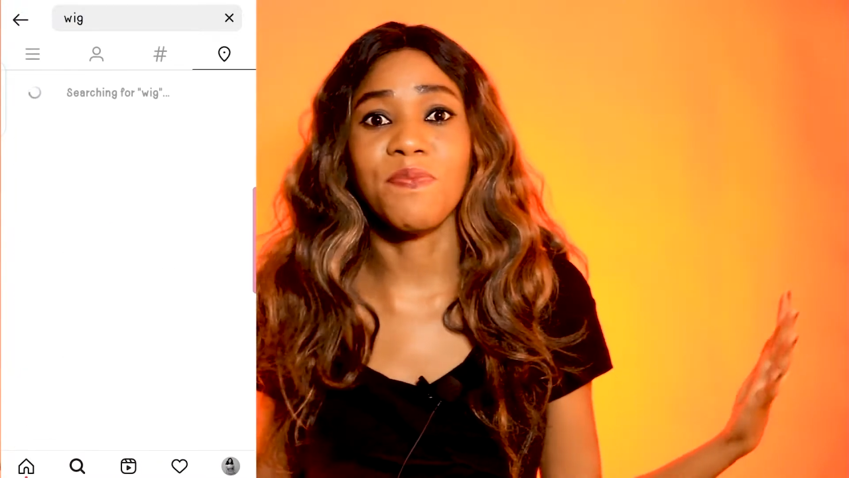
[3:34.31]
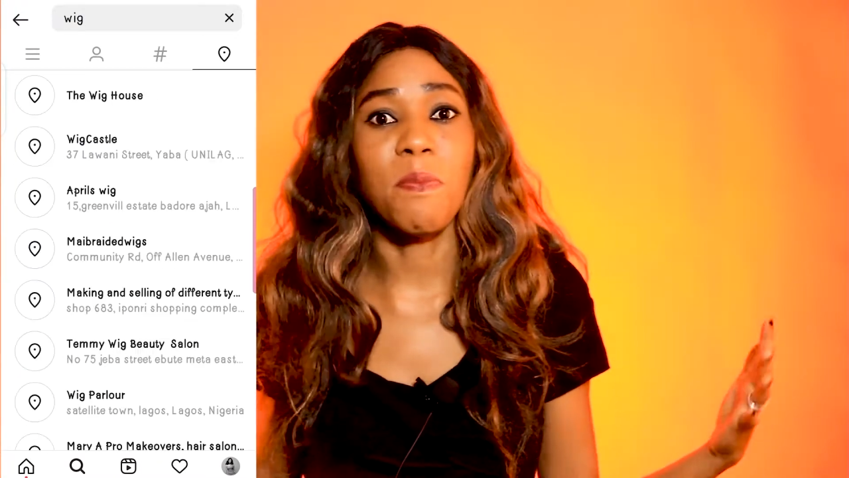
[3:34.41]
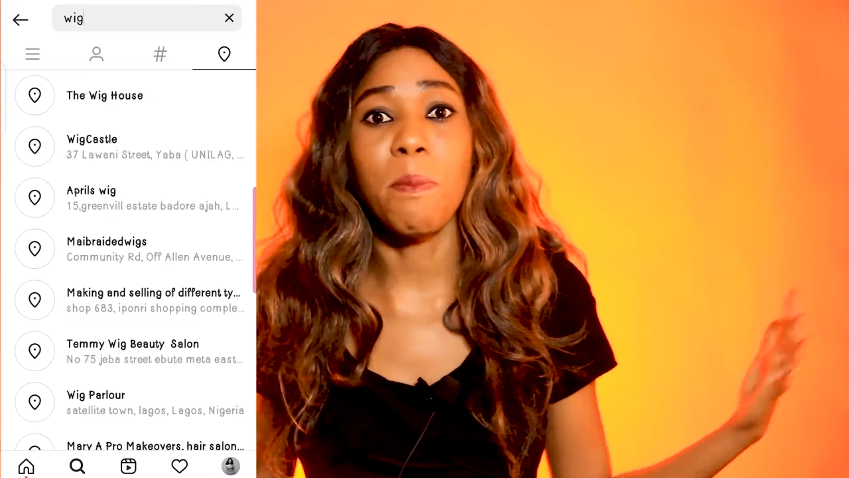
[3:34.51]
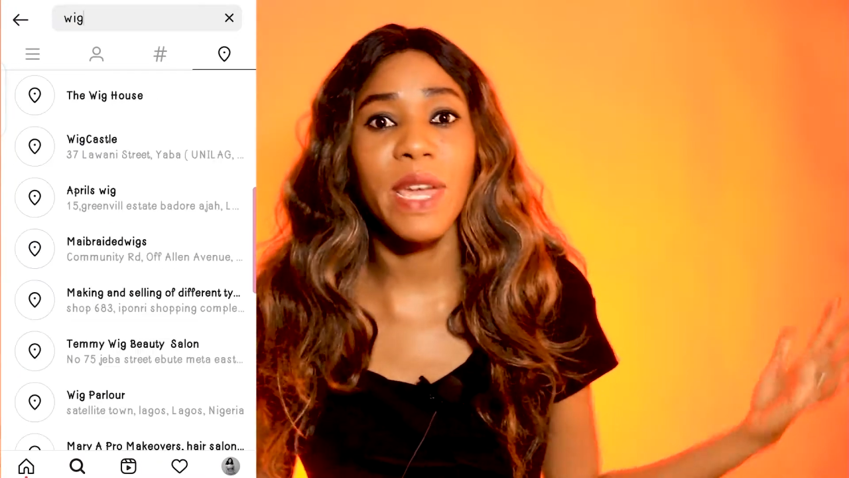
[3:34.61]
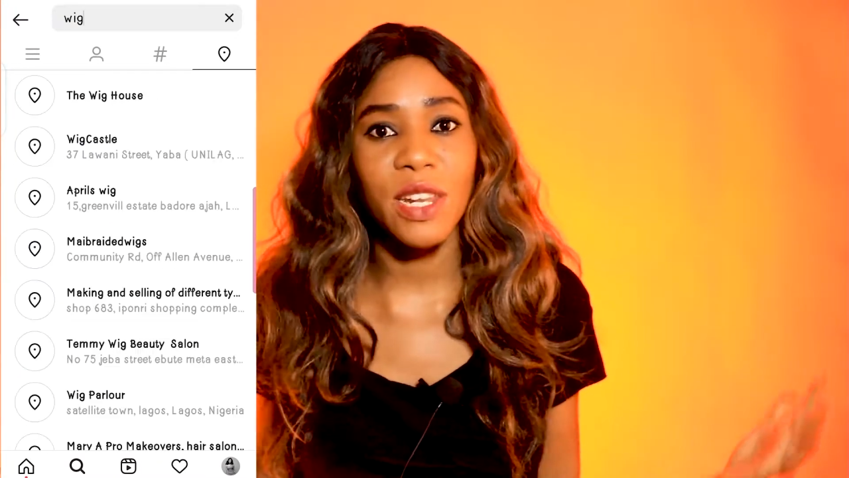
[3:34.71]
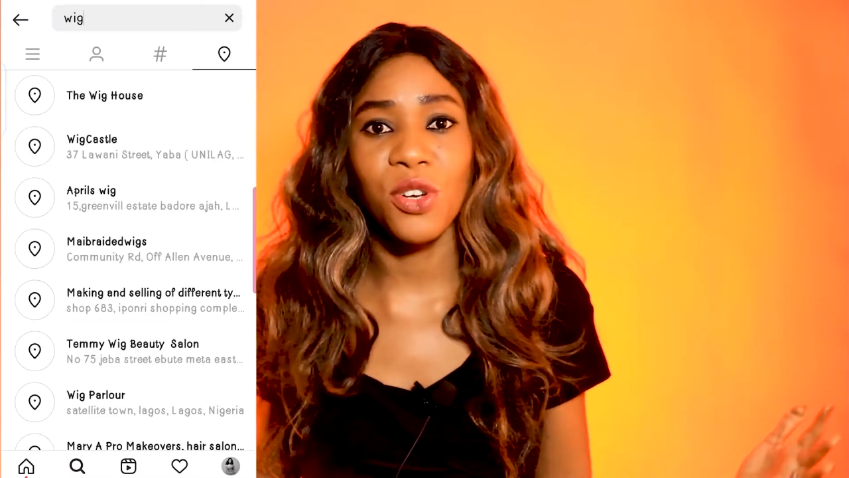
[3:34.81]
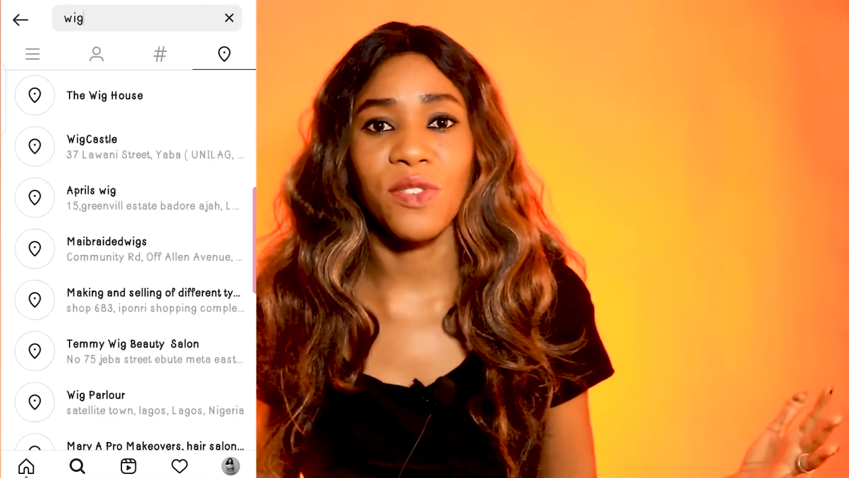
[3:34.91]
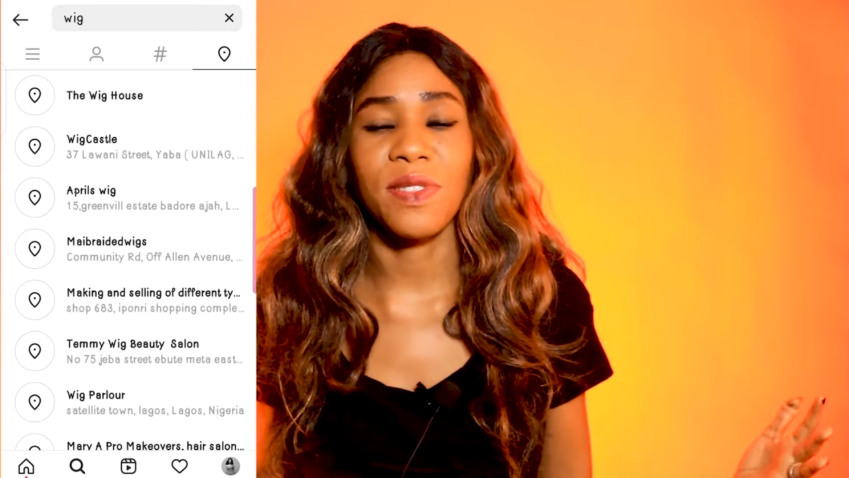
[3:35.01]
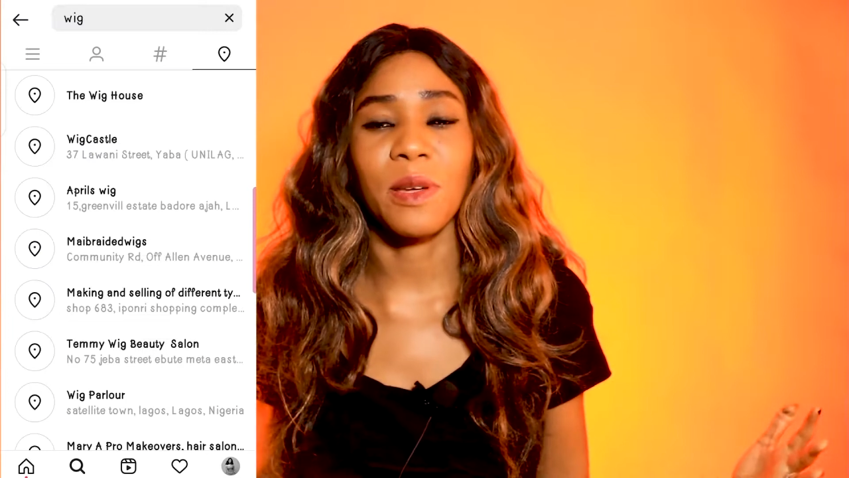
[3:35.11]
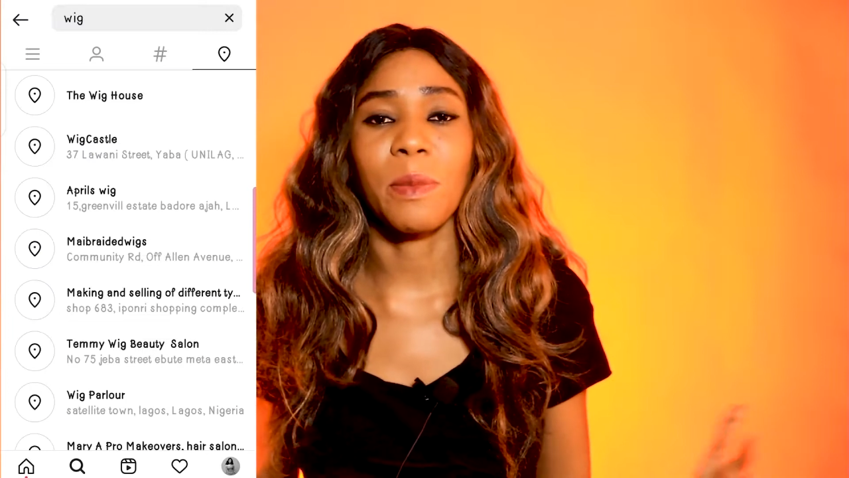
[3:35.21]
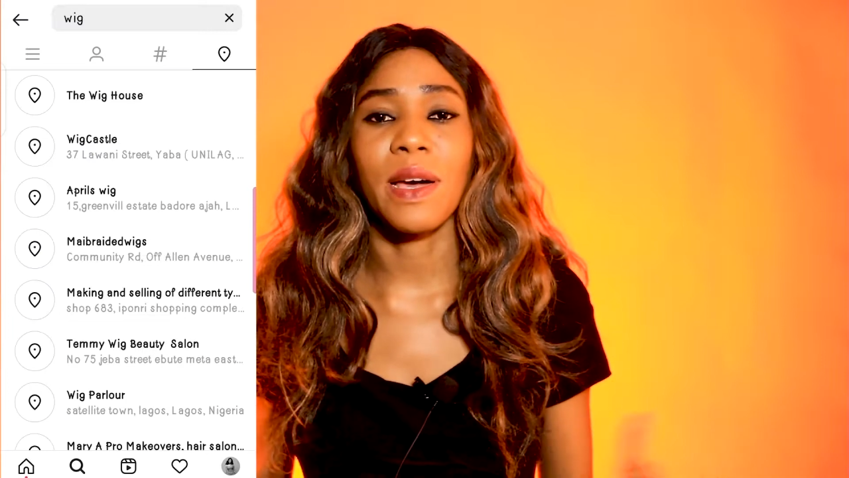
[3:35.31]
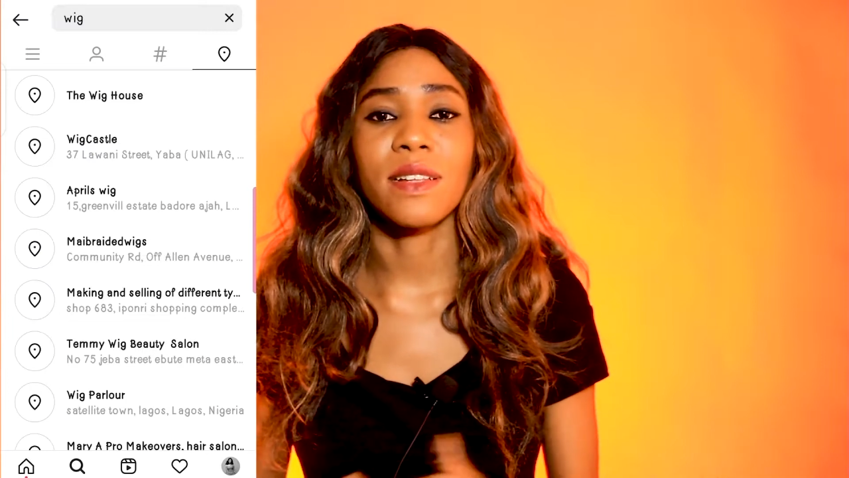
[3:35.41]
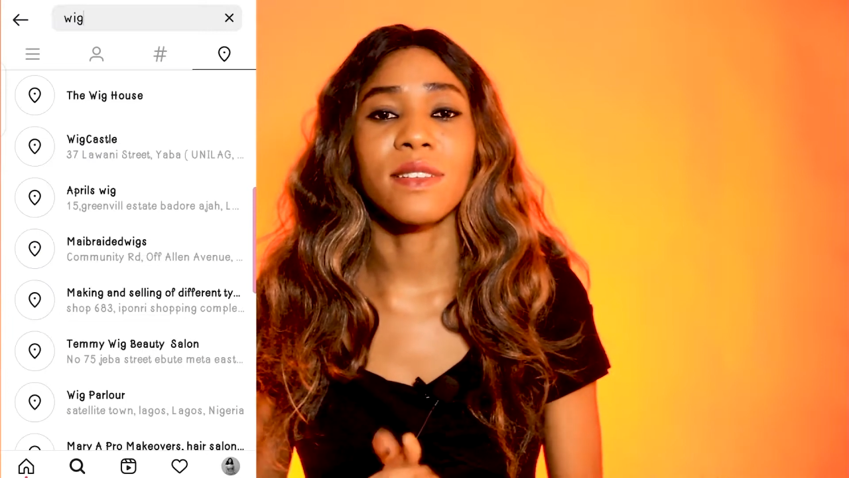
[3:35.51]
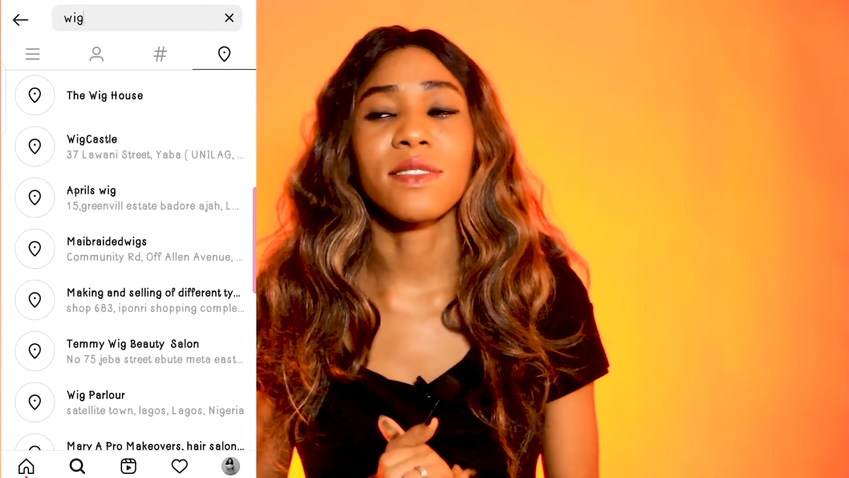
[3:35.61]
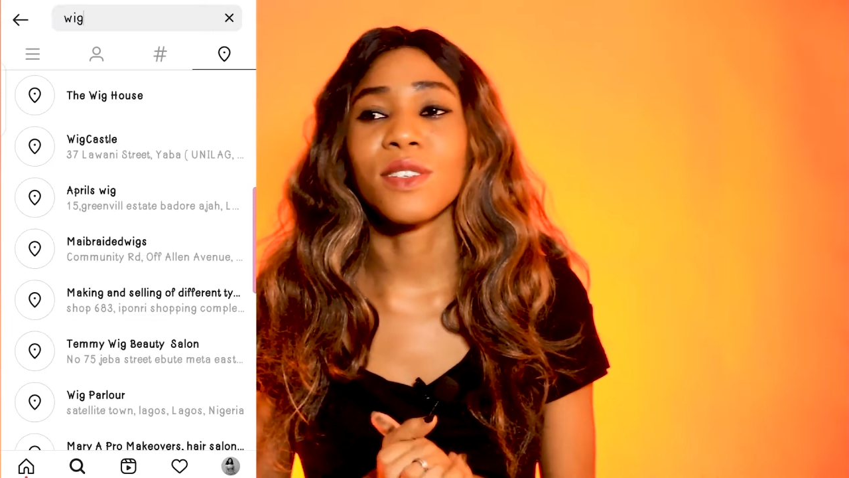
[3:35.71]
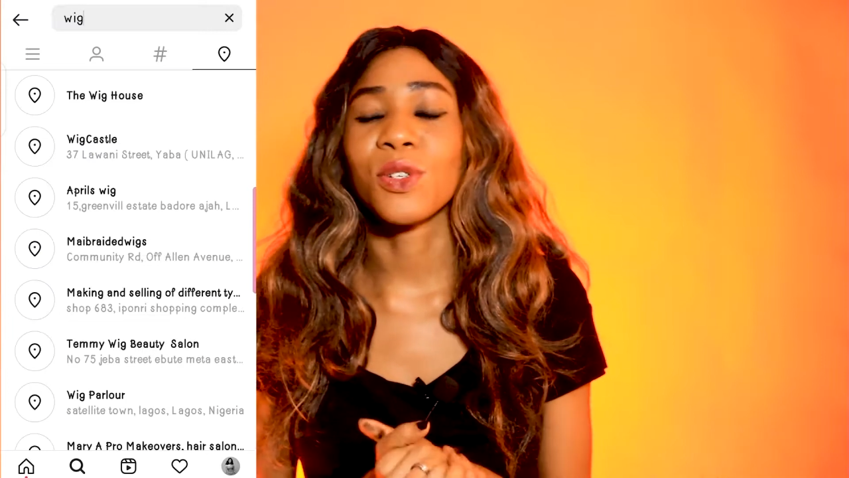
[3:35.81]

many of them, and